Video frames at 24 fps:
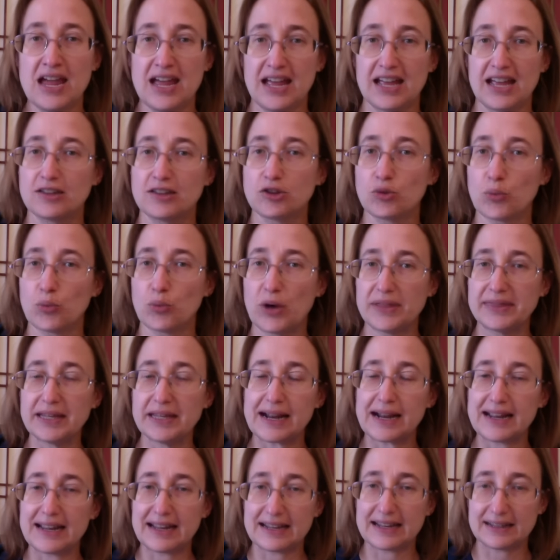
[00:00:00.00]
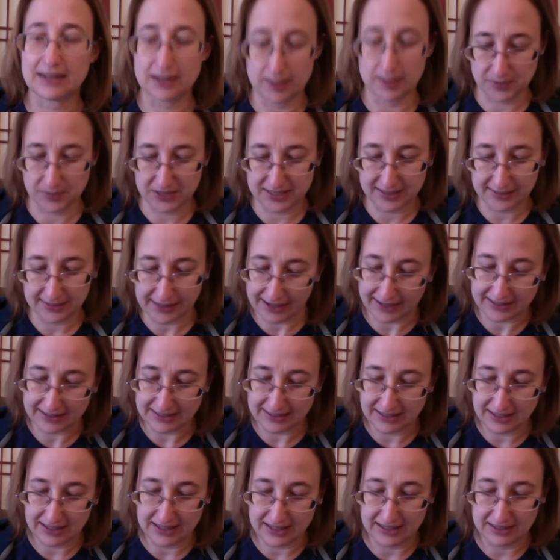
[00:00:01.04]
And the one that I ended up
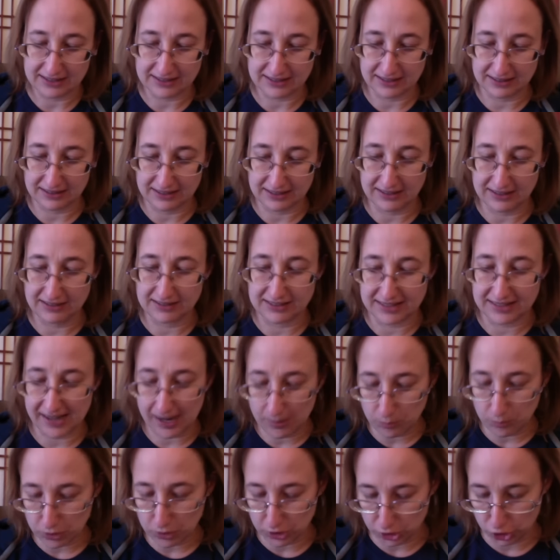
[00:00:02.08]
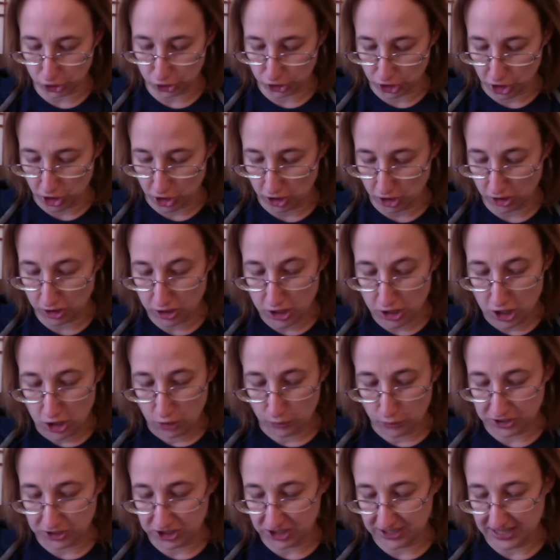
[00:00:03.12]
selecting is the Zambra Shawl,
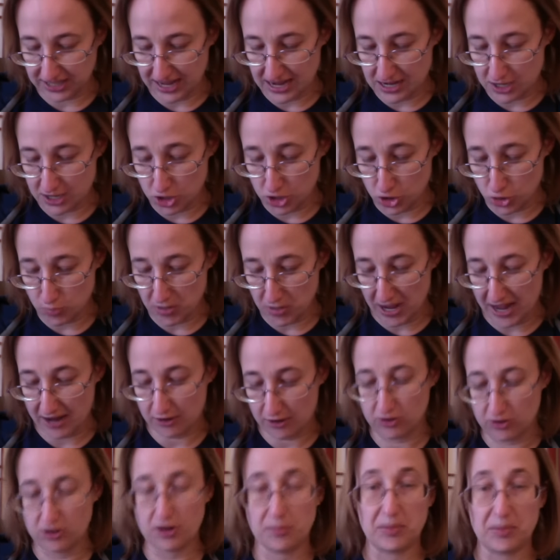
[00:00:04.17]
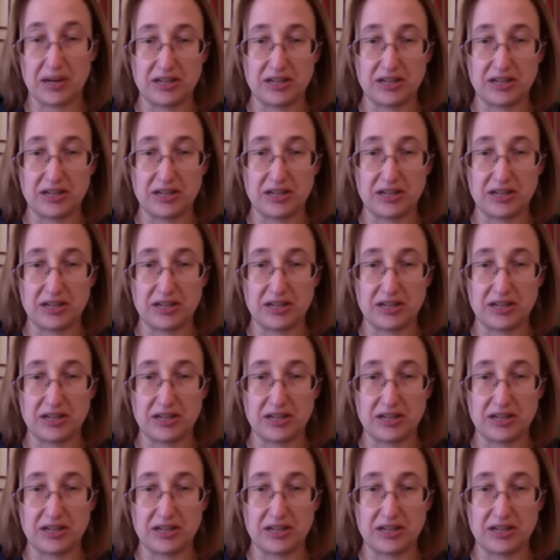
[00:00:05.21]
which is a new pattern by